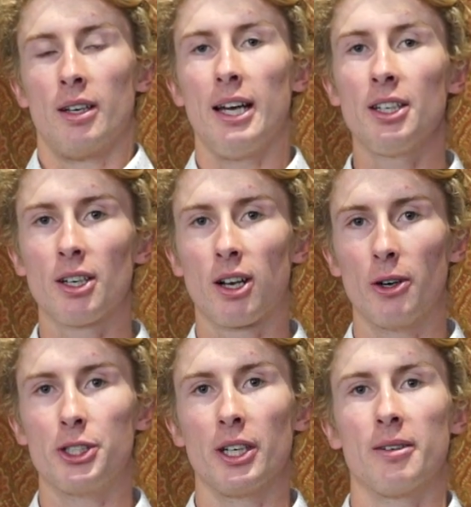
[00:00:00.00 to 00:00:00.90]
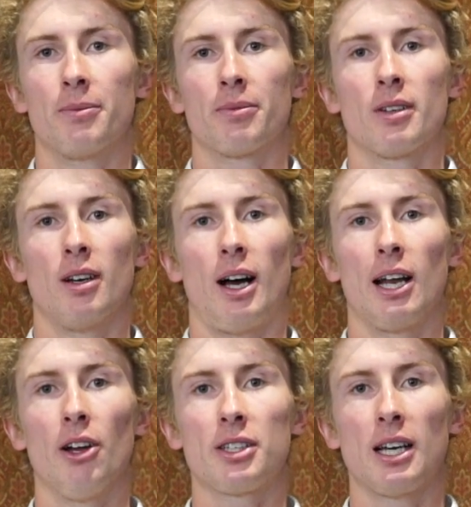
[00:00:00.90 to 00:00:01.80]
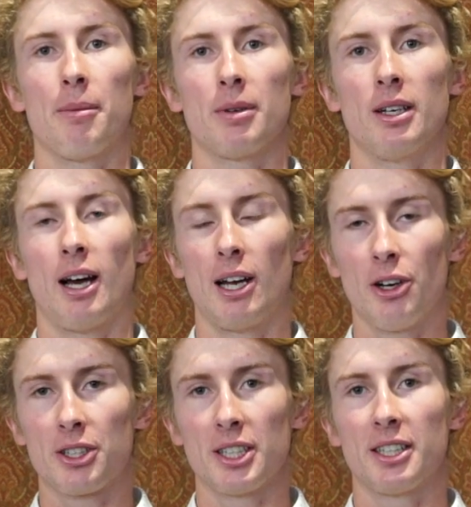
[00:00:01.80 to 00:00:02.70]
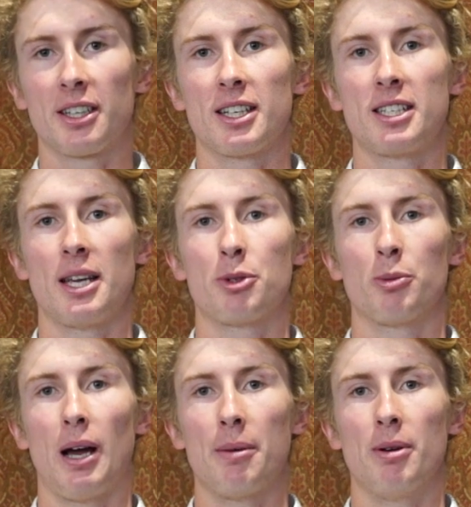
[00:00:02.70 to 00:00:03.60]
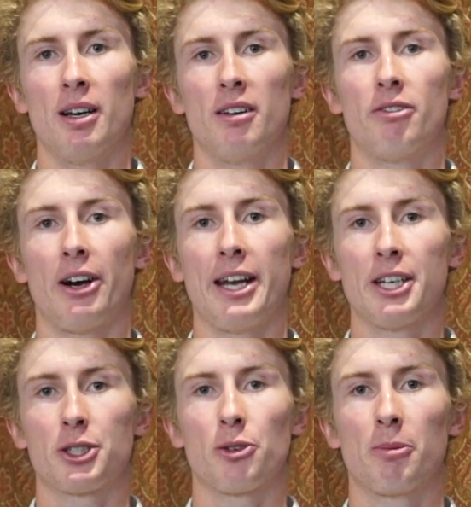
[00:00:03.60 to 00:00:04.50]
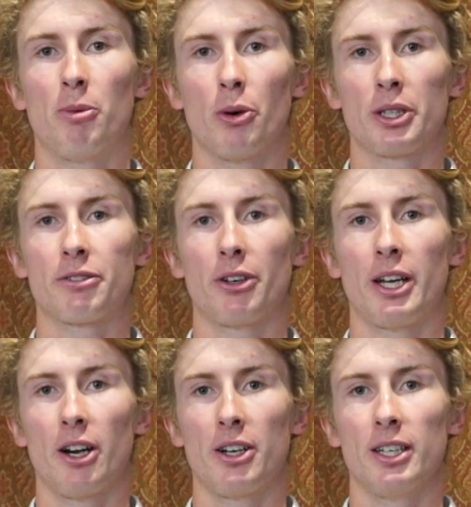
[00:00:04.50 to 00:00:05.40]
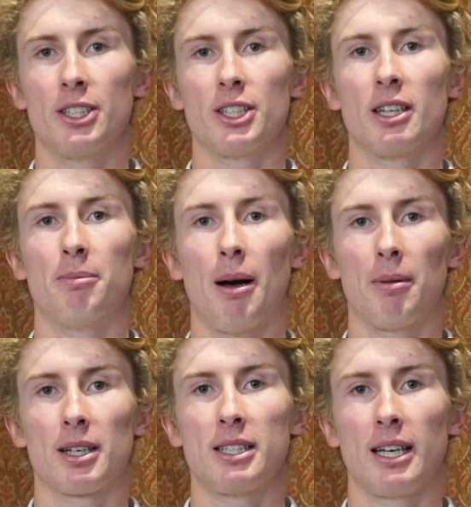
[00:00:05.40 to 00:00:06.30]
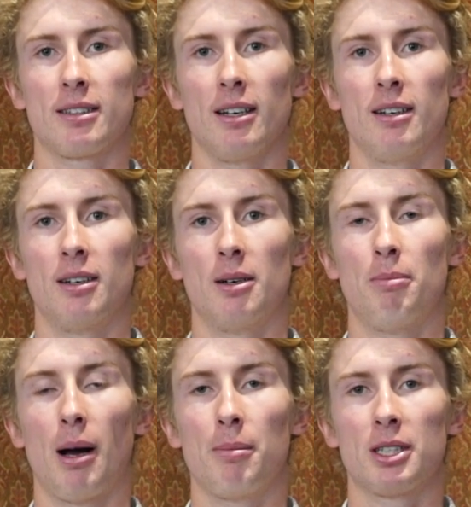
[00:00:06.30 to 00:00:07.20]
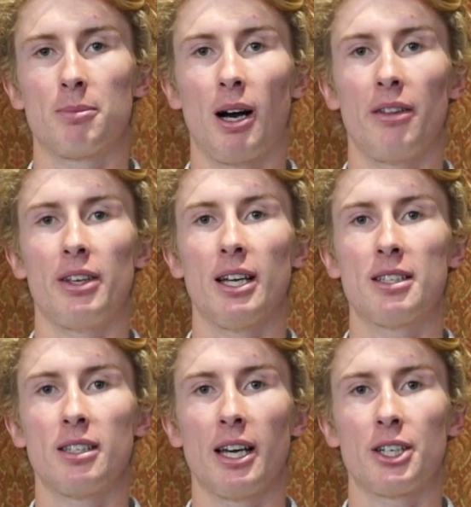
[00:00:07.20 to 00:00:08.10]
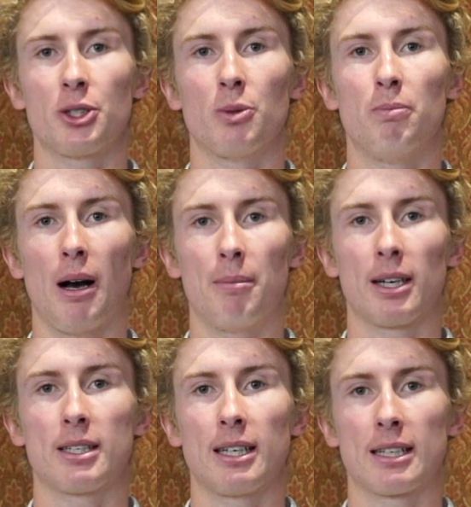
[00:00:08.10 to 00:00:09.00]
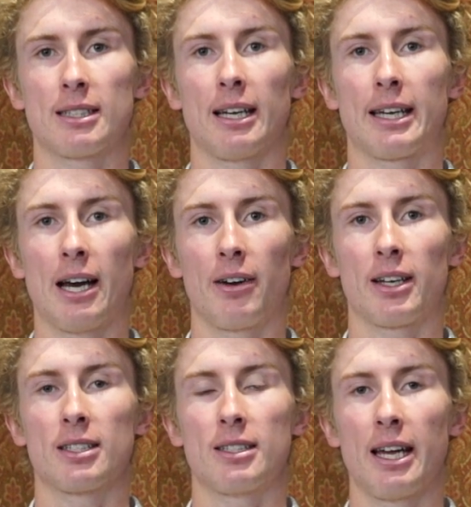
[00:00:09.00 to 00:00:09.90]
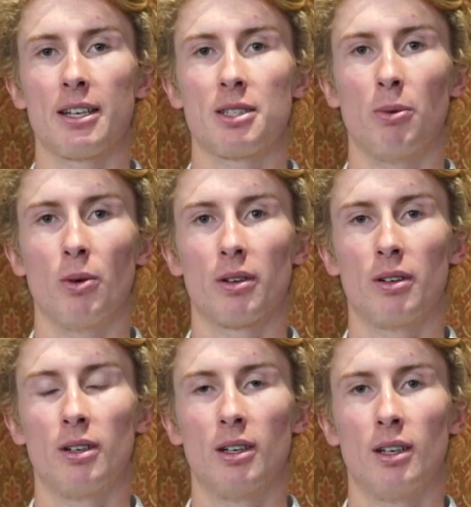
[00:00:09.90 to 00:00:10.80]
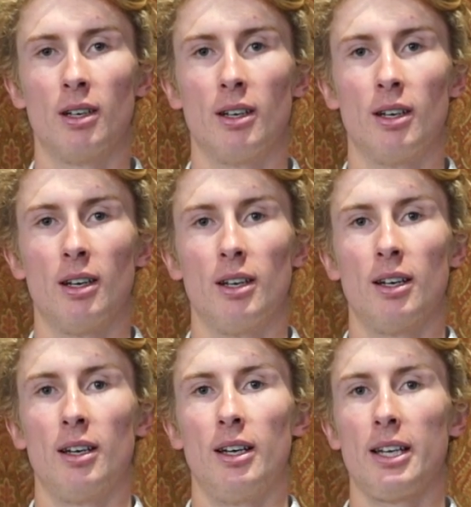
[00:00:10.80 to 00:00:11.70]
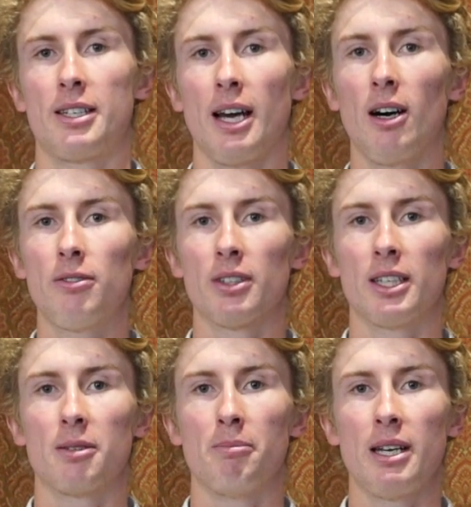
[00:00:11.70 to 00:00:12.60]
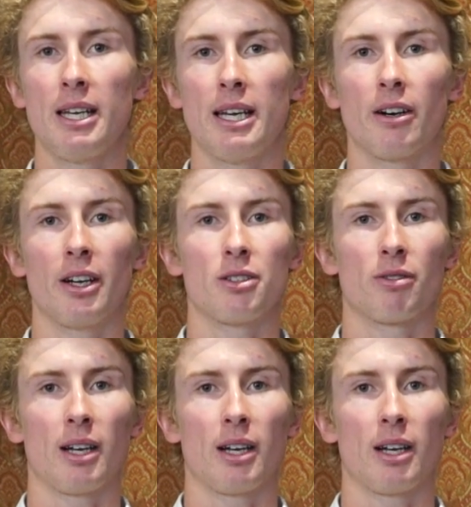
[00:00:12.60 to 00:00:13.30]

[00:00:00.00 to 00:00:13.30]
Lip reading: In conclusion, I looked into the conceptual paper Financial Reporting for Heritage in the Public Sector, published by the International Public Sector Accounting and Standards Board. It delved into many areas